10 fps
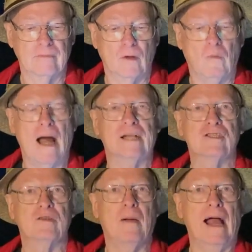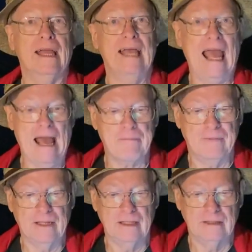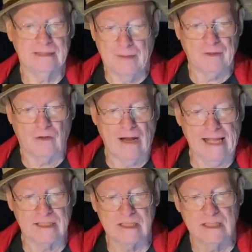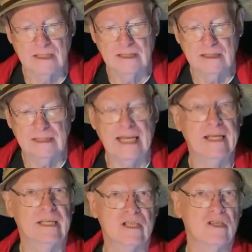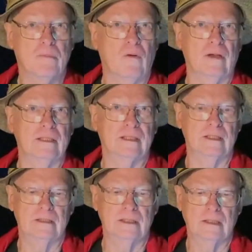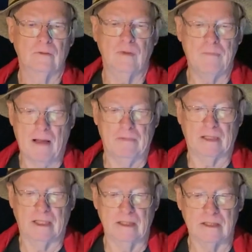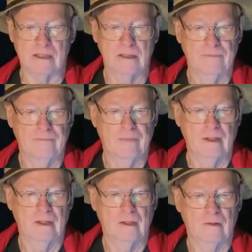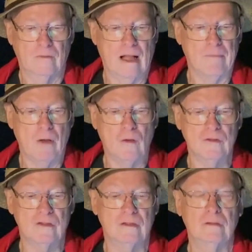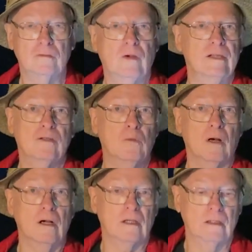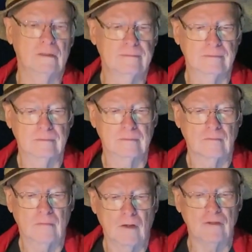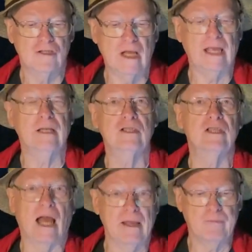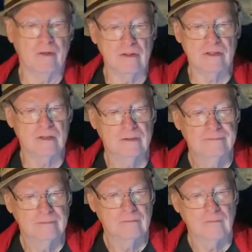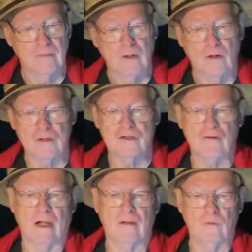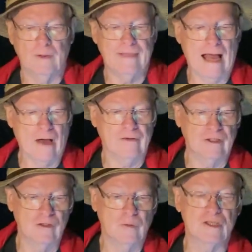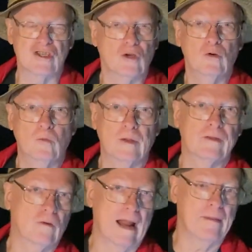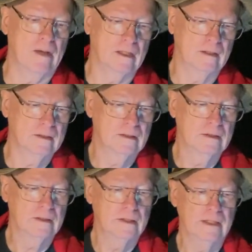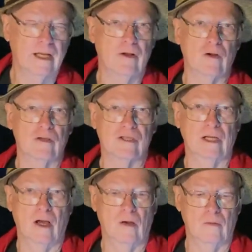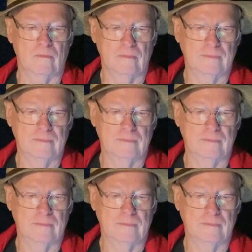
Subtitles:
watched by happy Democrats and disappointed Republicans, while most went to work or changed diapers or struggled with how to do a Zoom with grandma in a nursing home?